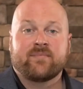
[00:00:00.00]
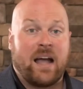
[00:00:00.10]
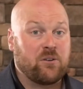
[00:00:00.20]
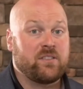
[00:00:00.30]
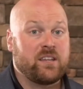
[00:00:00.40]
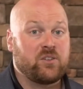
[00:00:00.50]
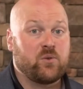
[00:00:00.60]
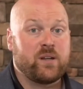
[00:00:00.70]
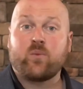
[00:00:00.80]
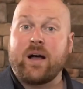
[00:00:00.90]
How did they
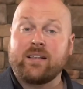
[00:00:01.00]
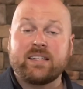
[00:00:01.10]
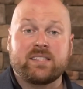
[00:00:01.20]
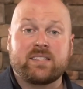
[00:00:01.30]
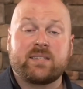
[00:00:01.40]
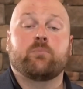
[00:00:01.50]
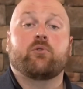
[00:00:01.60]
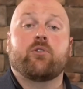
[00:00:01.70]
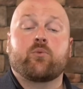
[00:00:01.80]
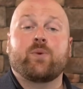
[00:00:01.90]
do it? Well, it's a
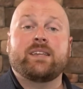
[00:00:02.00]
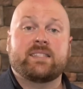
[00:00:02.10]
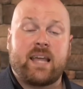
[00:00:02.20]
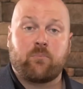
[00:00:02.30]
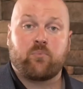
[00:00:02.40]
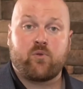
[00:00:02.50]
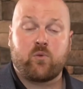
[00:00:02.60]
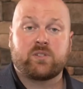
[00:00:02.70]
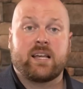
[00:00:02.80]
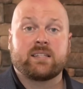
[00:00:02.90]
simple 3-step
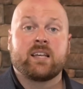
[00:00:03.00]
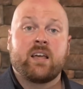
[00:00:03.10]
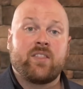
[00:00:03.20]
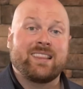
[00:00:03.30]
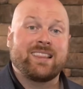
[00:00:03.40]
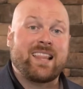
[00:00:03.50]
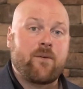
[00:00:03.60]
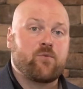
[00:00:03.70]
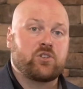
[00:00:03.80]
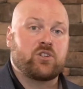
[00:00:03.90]
process that
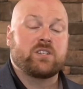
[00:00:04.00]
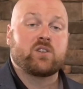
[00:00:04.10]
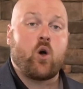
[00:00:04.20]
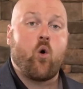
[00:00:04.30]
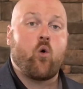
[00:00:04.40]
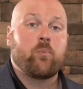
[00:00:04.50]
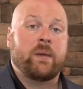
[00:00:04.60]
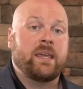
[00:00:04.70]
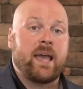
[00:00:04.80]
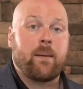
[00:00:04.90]
leverages
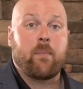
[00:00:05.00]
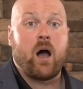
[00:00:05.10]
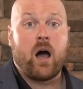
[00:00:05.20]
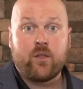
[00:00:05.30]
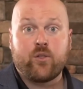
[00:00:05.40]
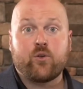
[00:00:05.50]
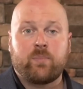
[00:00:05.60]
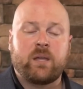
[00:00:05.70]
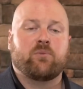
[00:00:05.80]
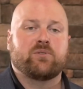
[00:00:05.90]
OPM, other
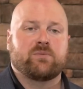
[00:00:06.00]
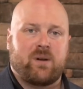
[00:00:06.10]
people's